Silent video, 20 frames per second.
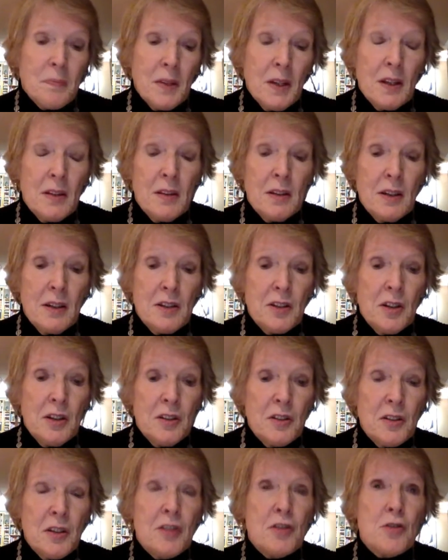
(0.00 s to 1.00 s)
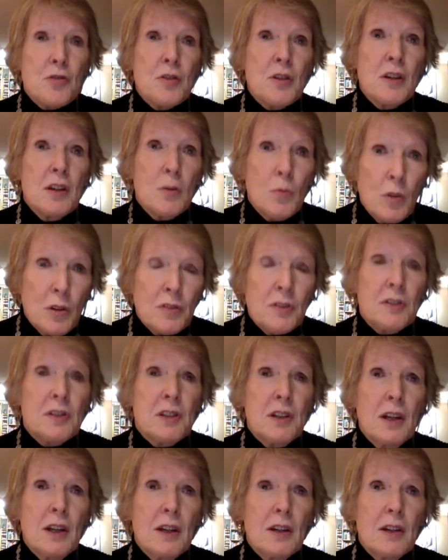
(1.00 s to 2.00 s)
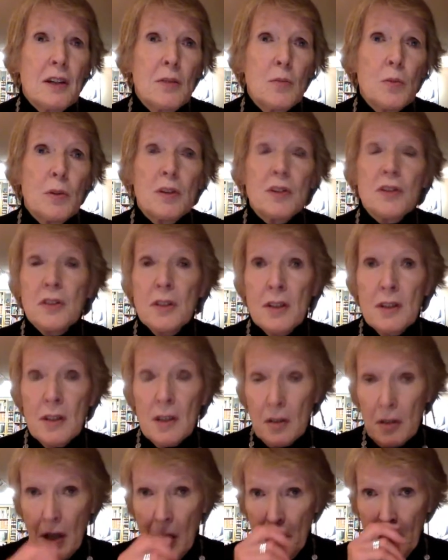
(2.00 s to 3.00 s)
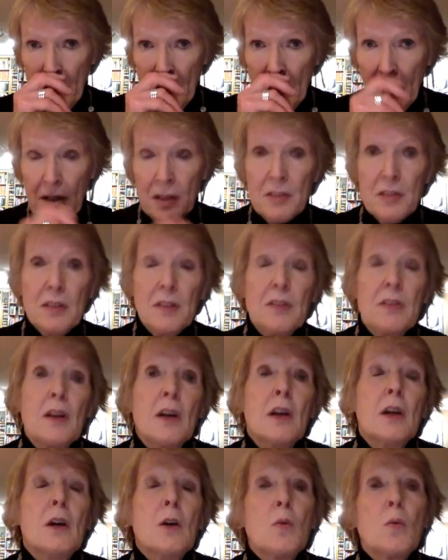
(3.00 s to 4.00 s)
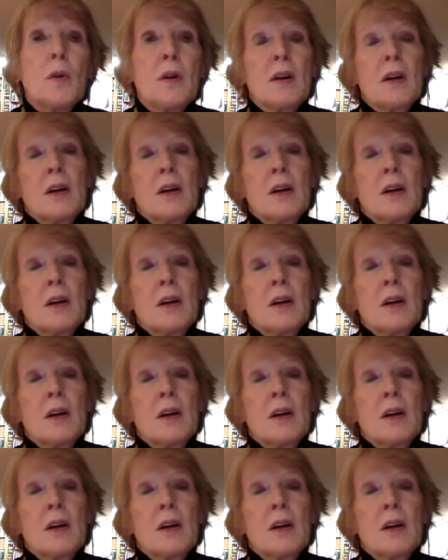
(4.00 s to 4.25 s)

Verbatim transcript: in the 19th century, it was a state in which certainly the upper classes were